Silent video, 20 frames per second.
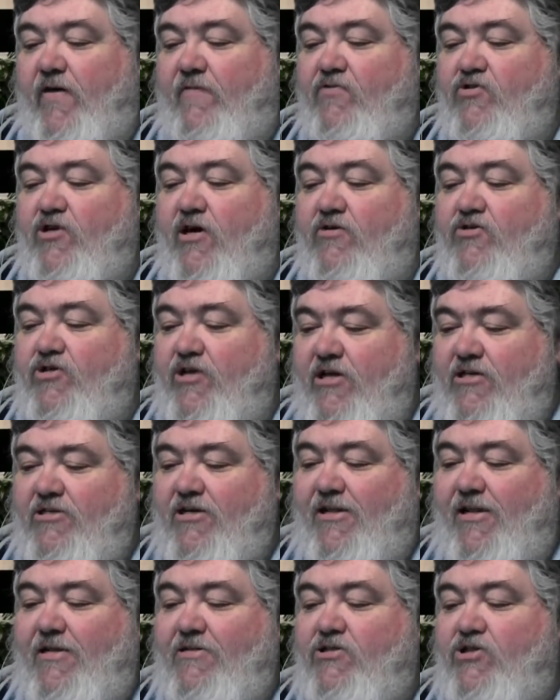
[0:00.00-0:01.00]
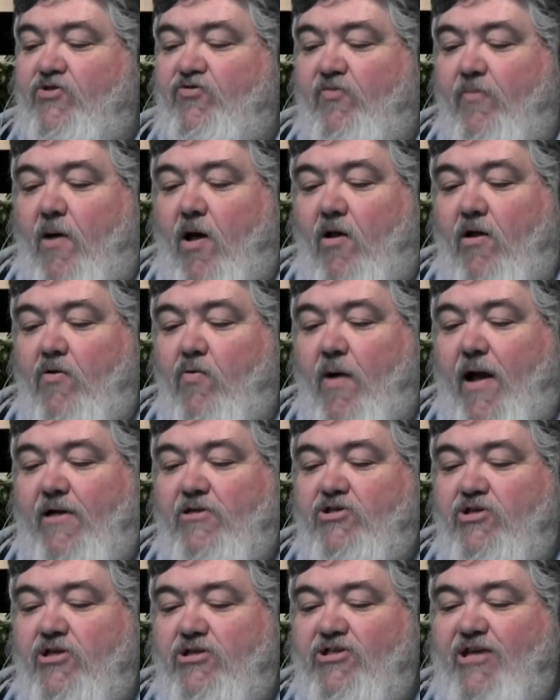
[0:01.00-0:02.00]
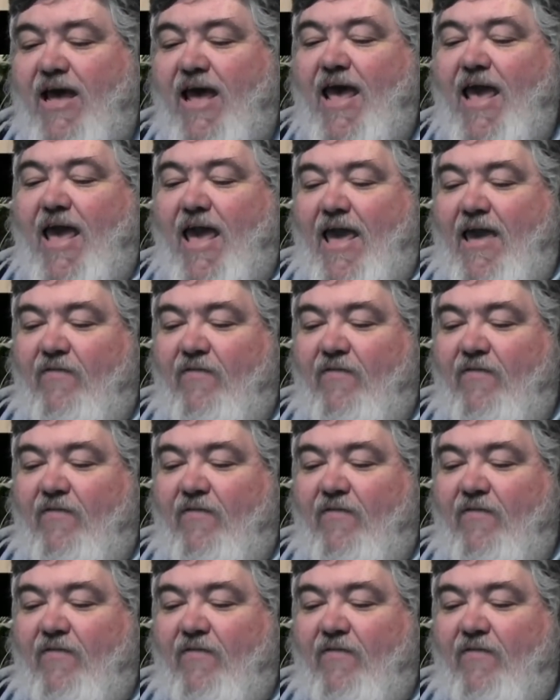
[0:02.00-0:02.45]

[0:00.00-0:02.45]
to forgive us our sins, cleanse us from all unrighteousness.